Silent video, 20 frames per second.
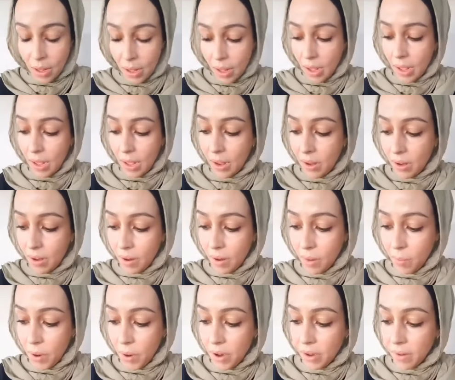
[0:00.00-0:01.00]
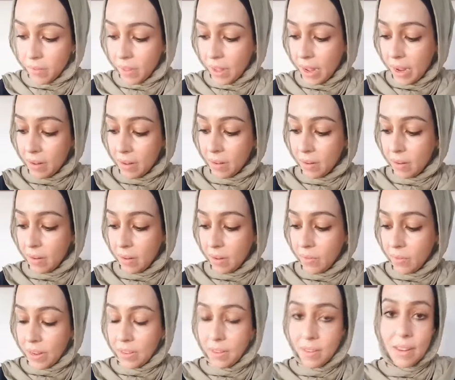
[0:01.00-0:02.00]
And a part of that, I did an
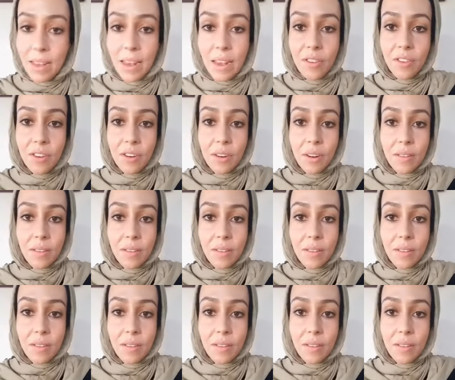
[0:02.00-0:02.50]
investigation on